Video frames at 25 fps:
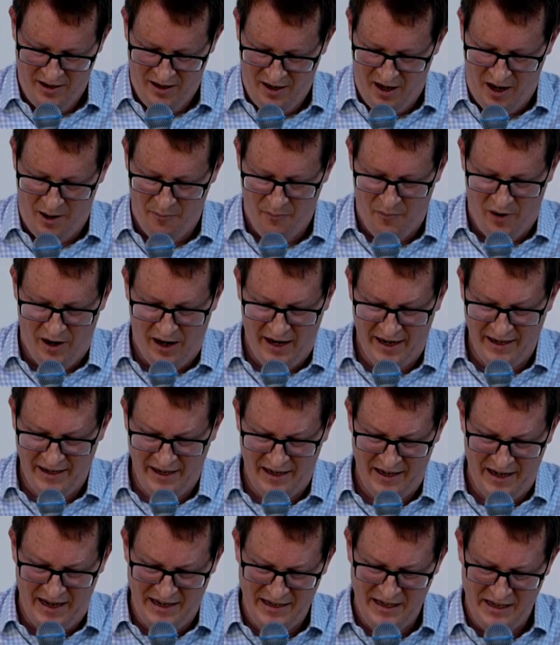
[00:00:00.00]
our mind,
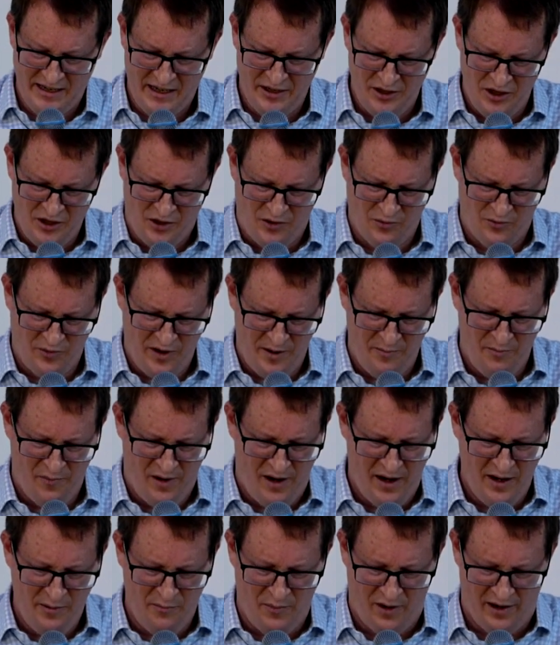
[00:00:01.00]
and it kind of gripped
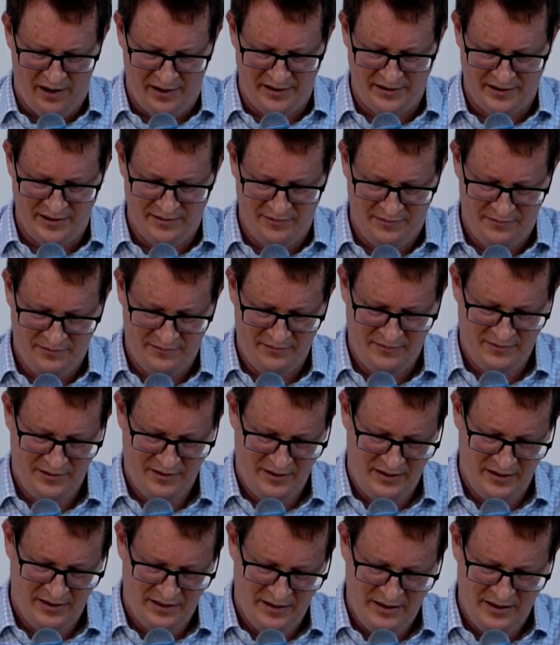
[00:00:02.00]
my mind.
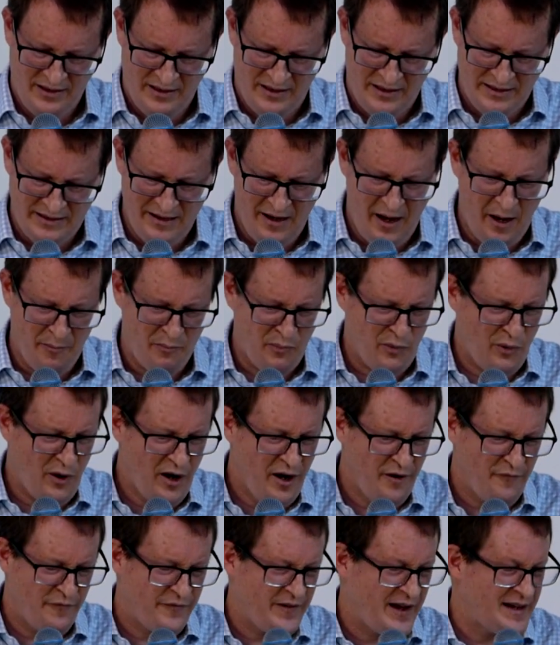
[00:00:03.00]
It's like
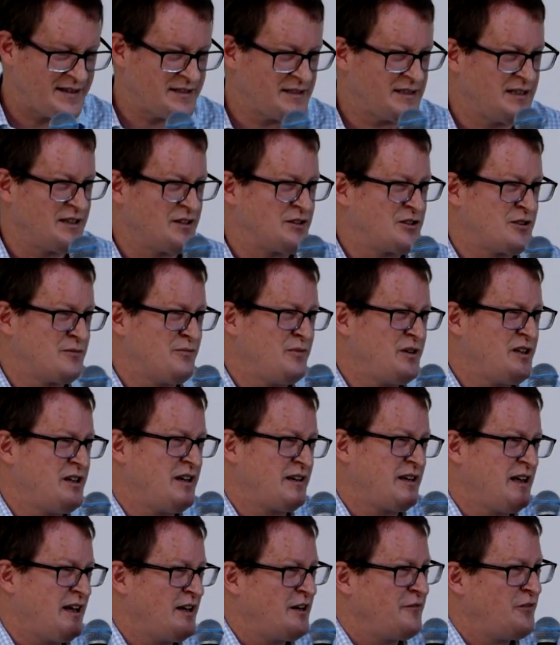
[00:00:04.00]
prayer and fasting. As somebody,
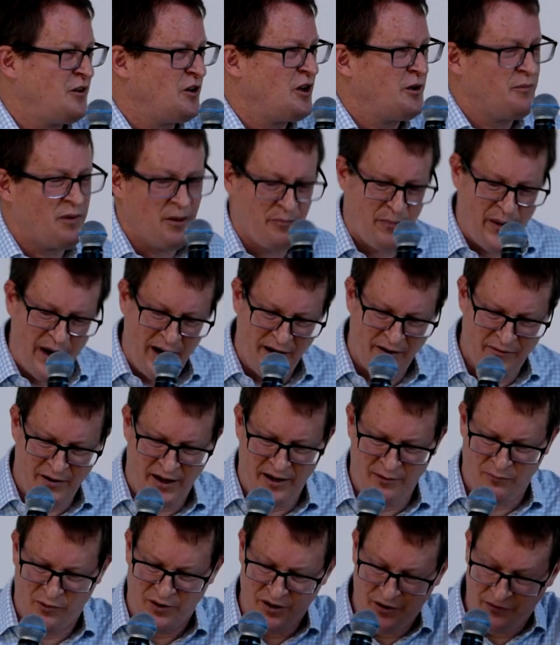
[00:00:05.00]
again, if you know my
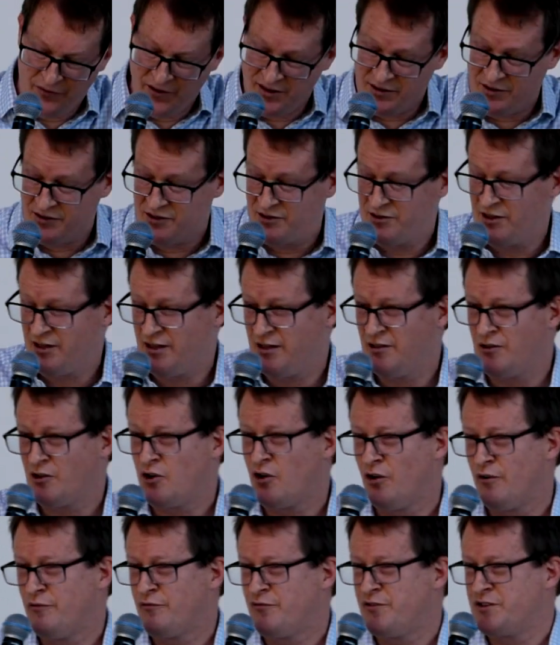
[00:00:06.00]
background, one of the things I was doing in the
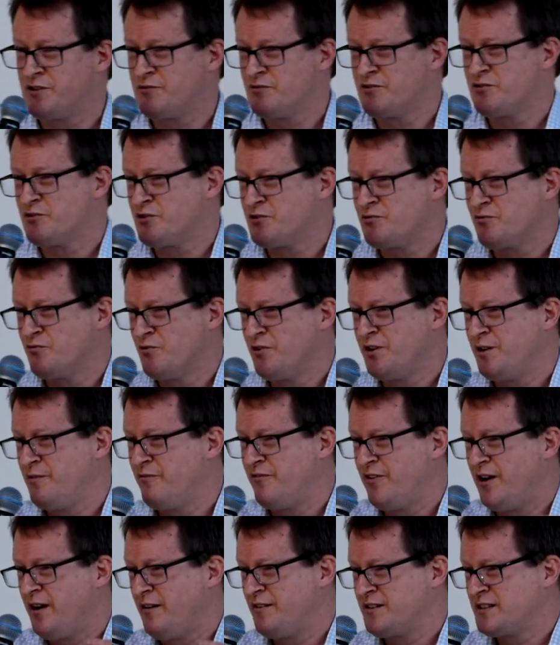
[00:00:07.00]
conference was just running
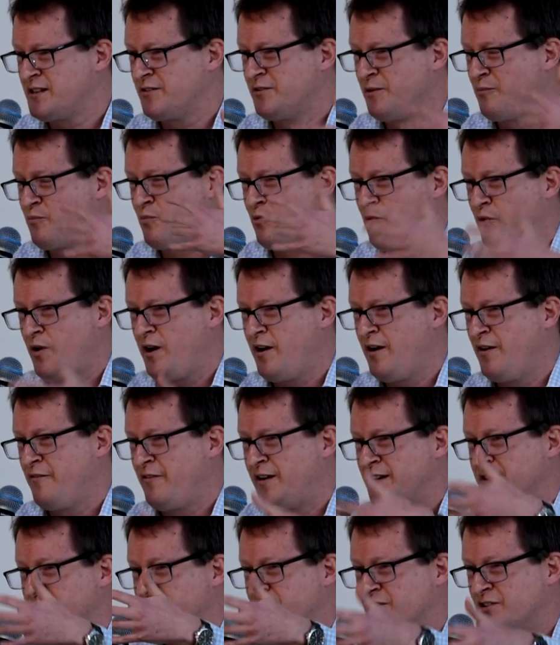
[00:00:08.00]
various kind of prayer
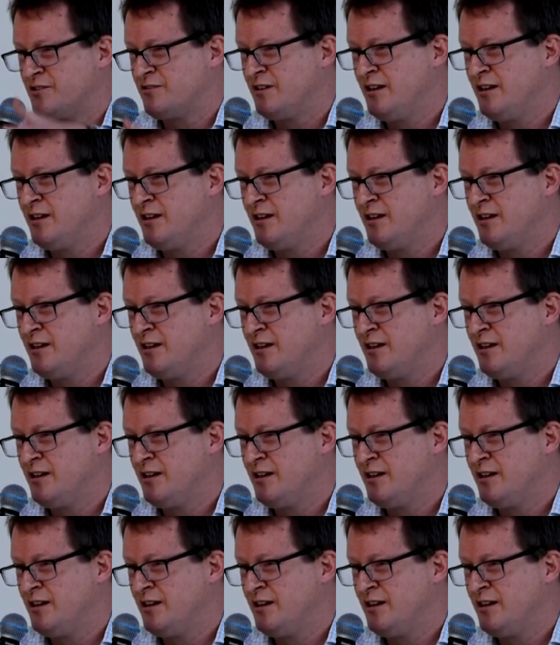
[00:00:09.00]
events with